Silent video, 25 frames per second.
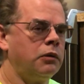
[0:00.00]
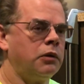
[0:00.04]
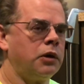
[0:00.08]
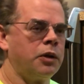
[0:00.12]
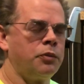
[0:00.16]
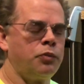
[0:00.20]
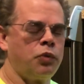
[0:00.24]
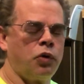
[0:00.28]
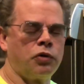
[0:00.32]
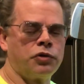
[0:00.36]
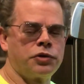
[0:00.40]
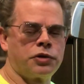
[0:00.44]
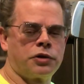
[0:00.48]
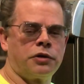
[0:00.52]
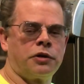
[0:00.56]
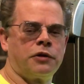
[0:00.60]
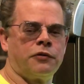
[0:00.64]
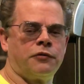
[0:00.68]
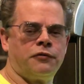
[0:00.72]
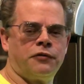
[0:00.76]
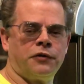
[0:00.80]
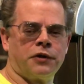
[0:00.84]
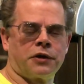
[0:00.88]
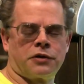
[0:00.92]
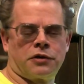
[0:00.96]
Well, I posted
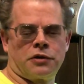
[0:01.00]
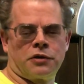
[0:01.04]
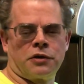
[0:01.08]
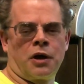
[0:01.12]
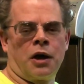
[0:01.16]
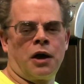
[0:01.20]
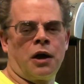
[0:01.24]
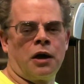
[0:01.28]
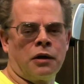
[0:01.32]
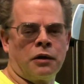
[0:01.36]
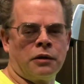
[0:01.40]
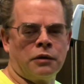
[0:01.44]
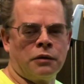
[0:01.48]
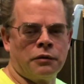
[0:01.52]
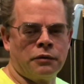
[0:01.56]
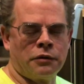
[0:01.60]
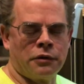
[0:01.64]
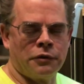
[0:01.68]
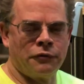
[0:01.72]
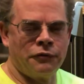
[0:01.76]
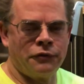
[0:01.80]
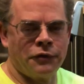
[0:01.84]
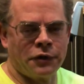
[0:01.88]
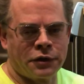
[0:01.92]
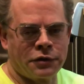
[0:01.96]
the fix on
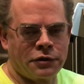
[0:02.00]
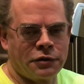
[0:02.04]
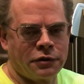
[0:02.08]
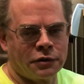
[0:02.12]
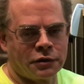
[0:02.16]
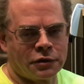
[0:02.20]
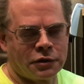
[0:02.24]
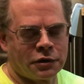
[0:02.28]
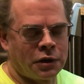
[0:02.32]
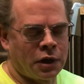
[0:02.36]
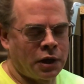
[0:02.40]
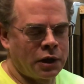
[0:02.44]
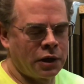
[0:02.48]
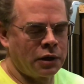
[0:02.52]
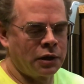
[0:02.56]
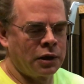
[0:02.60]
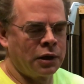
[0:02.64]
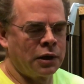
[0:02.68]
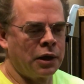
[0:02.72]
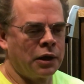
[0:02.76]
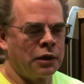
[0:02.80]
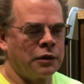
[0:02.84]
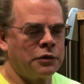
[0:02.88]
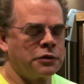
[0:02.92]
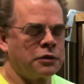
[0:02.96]
the Fixia site,
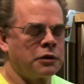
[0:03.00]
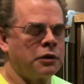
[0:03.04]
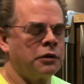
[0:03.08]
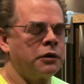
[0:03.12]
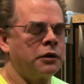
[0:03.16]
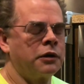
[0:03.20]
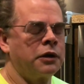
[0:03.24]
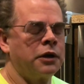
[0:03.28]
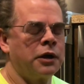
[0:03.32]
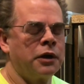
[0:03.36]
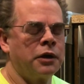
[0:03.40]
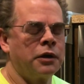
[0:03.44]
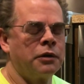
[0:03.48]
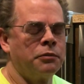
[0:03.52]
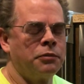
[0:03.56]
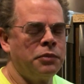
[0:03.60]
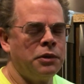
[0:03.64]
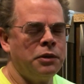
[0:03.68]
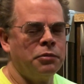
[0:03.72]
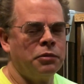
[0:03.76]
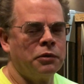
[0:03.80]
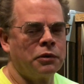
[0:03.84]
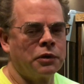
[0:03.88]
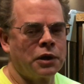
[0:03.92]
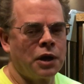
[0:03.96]
and I started getting
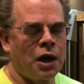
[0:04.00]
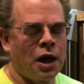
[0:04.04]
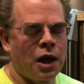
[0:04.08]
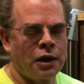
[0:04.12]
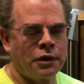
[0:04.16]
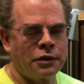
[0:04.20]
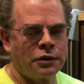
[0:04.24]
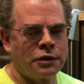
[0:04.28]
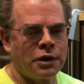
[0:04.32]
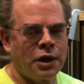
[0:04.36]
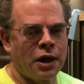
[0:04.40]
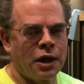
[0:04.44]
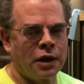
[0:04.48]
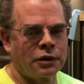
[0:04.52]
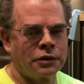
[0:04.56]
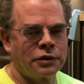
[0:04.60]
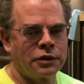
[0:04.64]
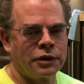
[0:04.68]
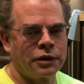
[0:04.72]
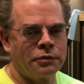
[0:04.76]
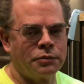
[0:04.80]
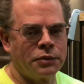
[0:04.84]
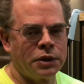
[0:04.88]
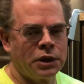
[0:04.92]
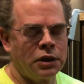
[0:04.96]
people
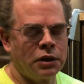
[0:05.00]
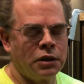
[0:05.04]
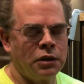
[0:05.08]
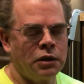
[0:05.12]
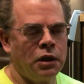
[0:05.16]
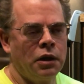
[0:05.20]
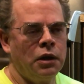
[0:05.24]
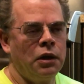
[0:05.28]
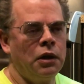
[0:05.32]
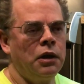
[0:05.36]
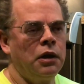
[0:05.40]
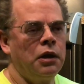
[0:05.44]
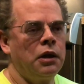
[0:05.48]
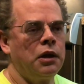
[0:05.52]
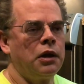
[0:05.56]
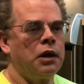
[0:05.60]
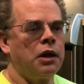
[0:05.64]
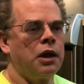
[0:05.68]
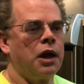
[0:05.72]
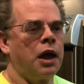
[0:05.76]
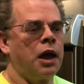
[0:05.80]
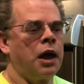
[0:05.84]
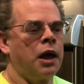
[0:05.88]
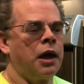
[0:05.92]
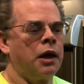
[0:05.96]
contacting me,
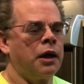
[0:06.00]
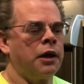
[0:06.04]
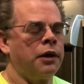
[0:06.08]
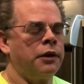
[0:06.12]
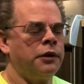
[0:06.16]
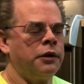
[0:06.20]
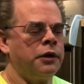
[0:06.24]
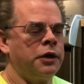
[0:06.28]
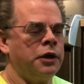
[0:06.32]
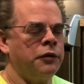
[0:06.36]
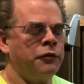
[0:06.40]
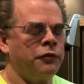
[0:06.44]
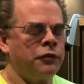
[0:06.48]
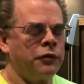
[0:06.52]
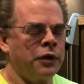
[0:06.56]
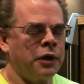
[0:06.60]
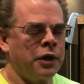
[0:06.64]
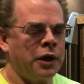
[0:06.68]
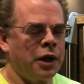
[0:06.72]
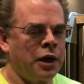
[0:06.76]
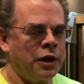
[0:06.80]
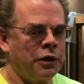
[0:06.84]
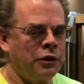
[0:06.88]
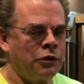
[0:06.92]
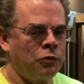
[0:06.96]
and if
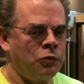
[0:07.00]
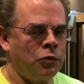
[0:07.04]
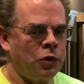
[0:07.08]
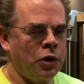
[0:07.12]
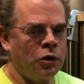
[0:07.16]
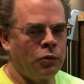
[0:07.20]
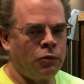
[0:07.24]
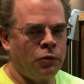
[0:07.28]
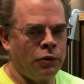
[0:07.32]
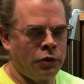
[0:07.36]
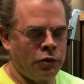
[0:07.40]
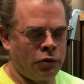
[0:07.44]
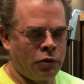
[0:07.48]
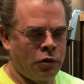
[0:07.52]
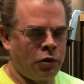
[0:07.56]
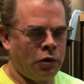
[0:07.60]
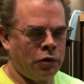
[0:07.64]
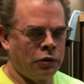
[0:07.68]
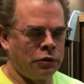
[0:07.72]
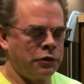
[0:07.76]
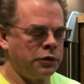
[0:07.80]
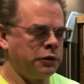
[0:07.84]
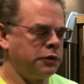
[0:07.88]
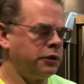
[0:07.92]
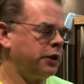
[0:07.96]
they had the
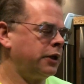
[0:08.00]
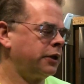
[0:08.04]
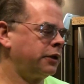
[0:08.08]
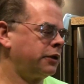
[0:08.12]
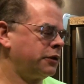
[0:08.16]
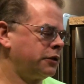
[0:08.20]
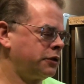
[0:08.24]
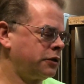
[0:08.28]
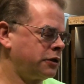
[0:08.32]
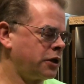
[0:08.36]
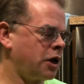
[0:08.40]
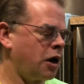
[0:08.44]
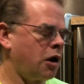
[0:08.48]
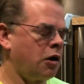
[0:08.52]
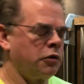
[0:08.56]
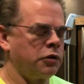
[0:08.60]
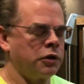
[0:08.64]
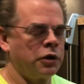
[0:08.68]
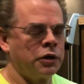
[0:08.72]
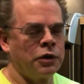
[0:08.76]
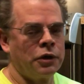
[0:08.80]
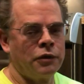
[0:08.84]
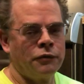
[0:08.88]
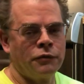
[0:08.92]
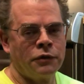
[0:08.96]
wherewithal to take this out and